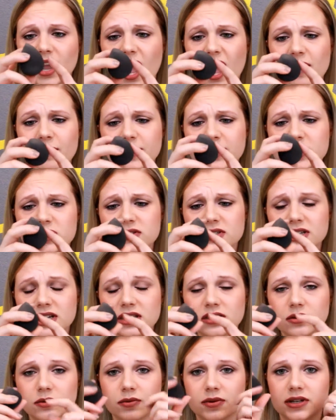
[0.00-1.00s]
I've been
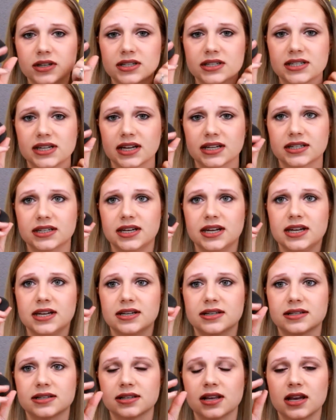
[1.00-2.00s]
using the Real
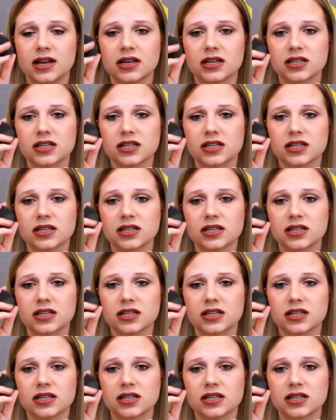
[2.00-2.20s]
Techniques